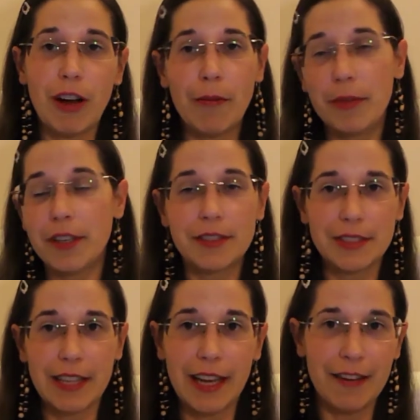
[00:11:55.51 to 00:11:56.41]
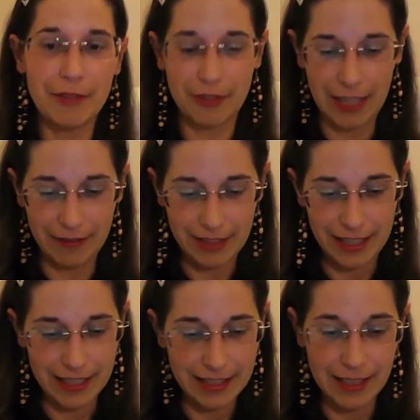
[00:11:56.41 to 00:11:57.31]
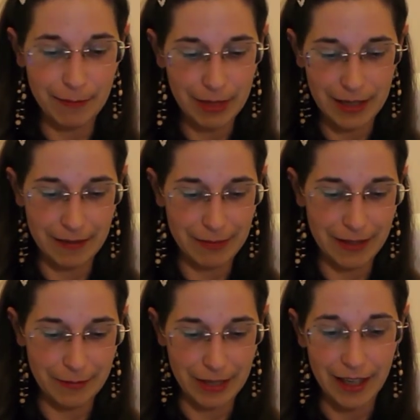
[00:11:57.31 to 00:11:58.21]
because they have got lovely accent, blah, blah, blah.